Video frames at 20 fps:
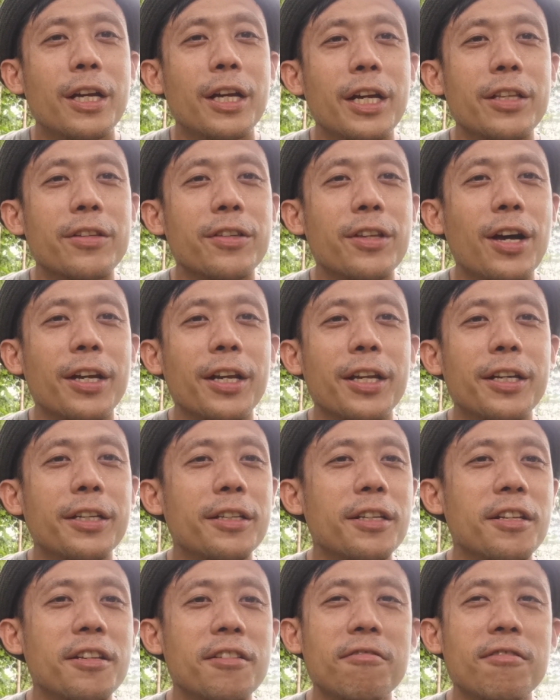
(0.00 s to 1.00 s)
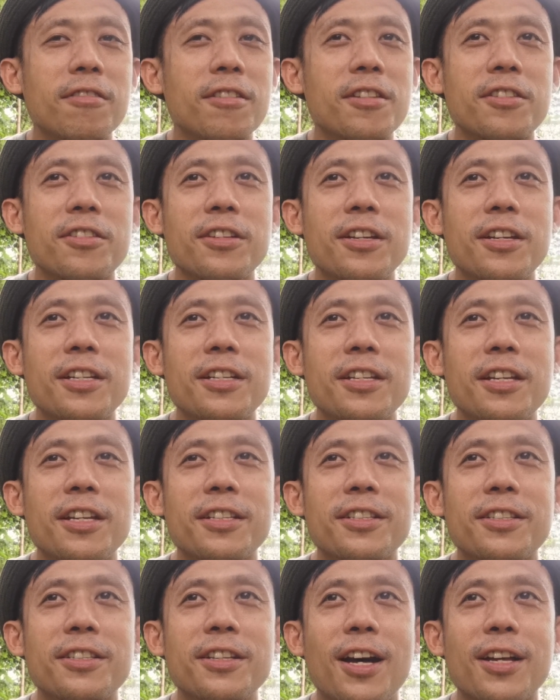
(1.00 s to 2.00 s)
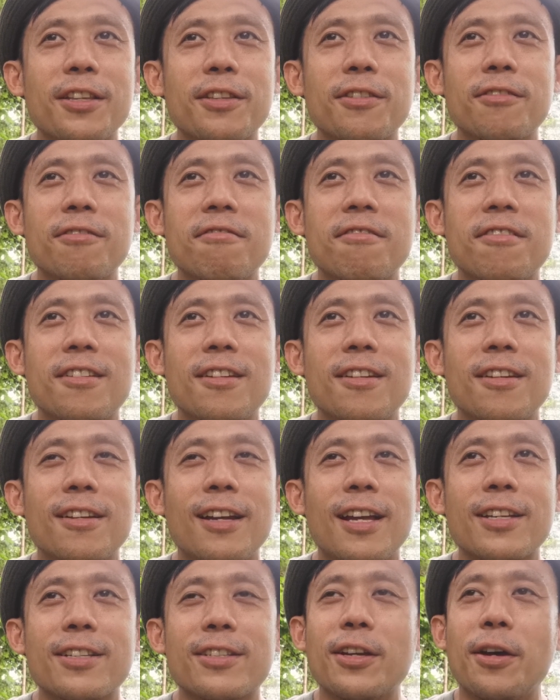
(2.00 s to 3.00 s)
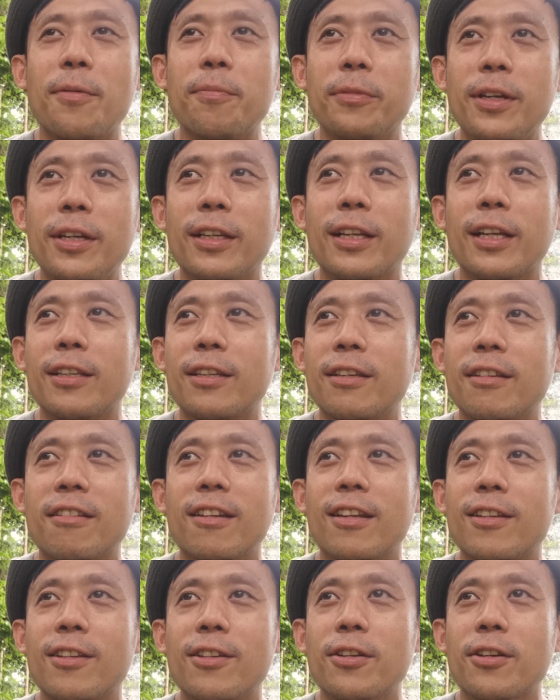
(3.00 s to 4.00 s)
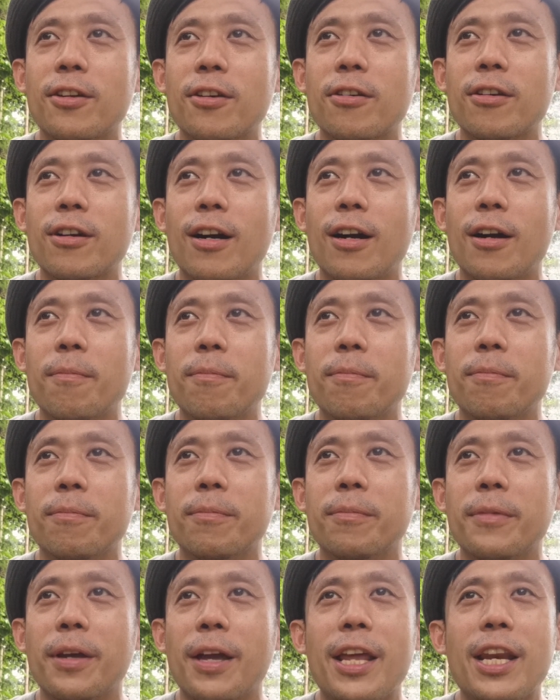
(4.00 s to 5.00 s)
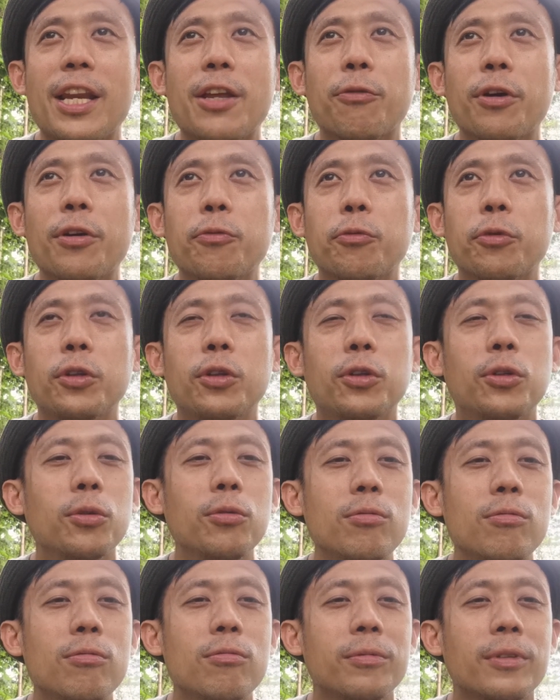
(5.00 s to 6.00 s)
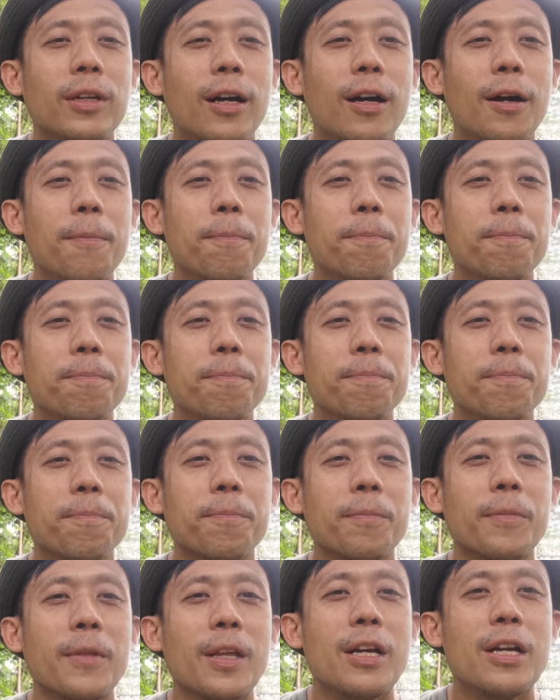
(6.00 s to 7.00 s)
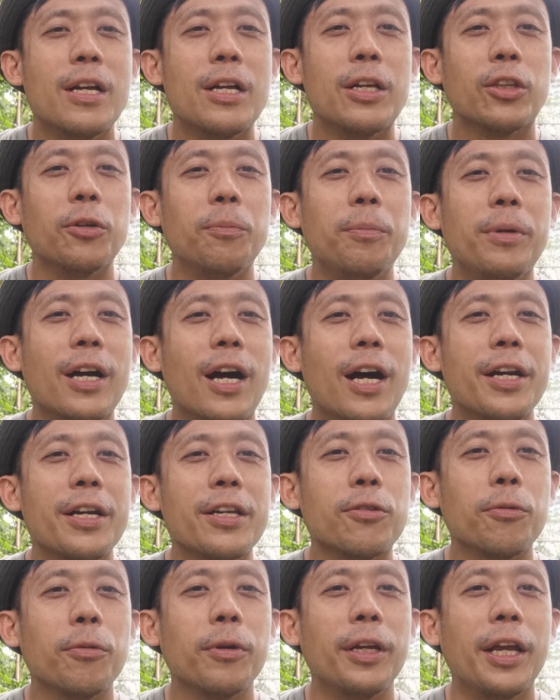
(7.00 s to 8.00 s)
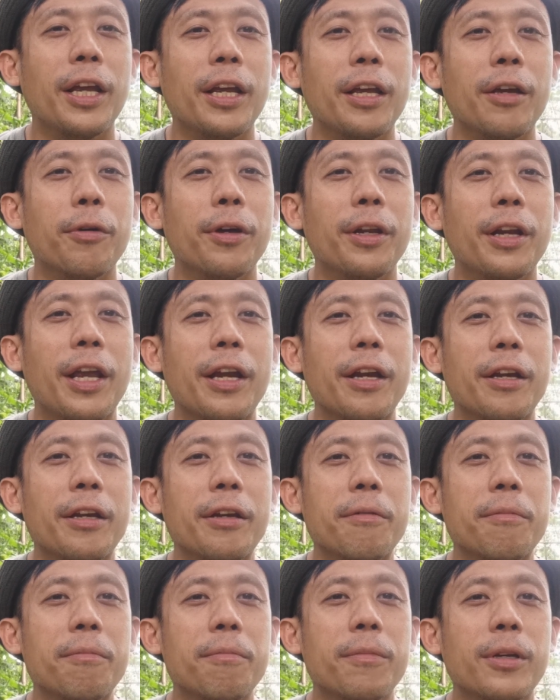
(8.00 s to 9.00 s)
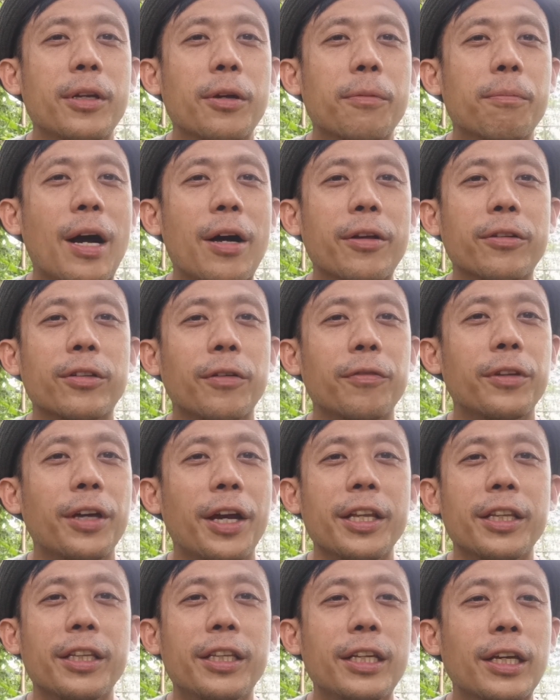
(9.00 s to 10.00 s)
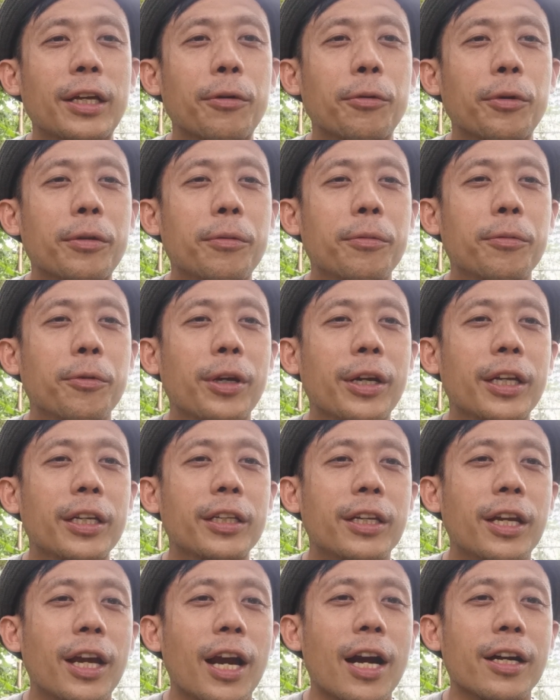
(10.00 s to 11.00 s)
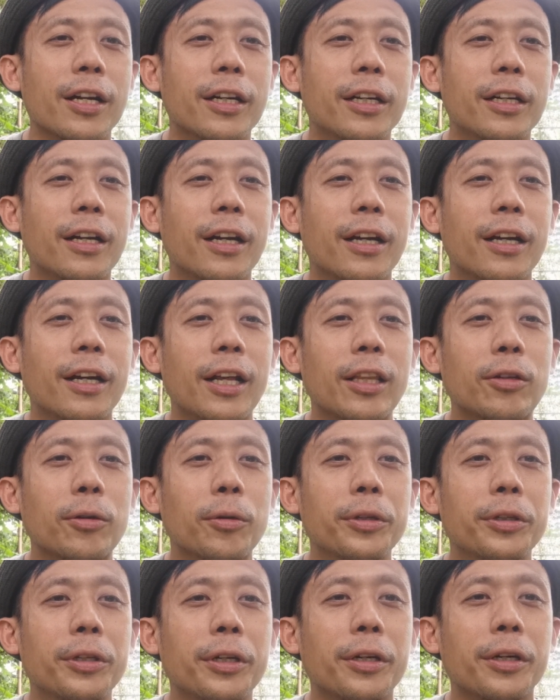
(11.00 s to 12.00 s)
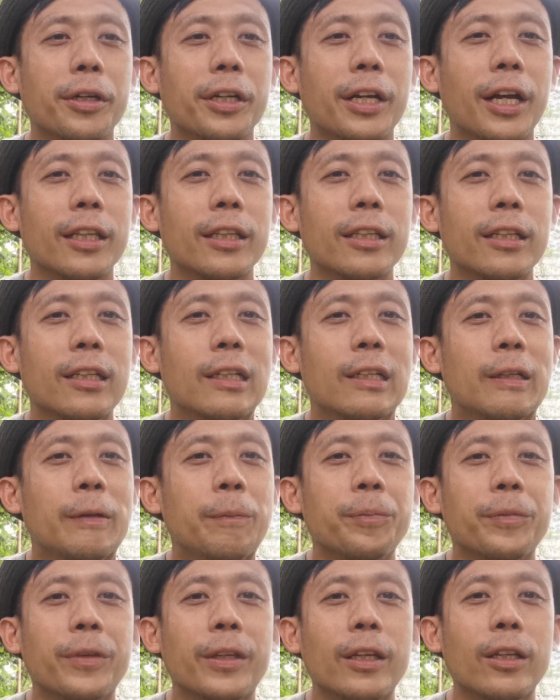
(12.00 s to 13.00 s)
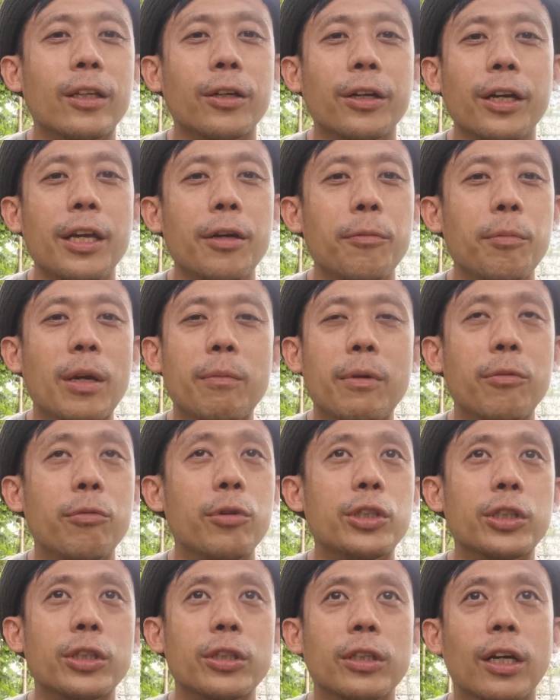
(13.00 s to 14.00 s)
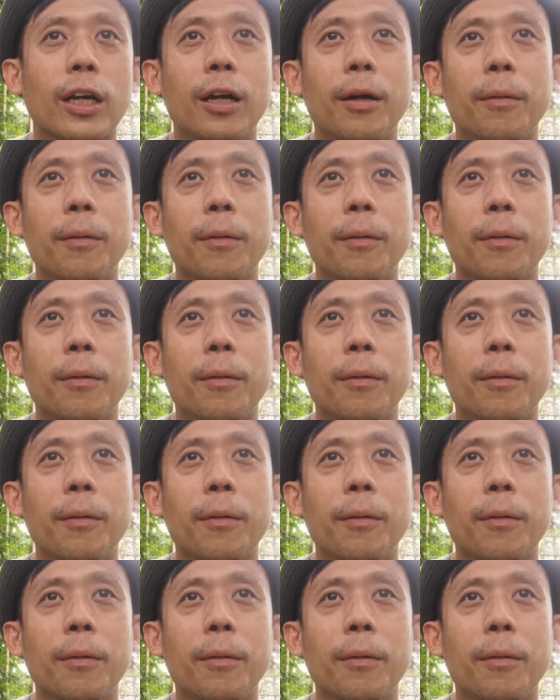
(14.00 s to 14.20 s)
it's not like something that anyone would do. To be honest, when I bounced off the idea with Kiara, and I told her that hey, maybe we should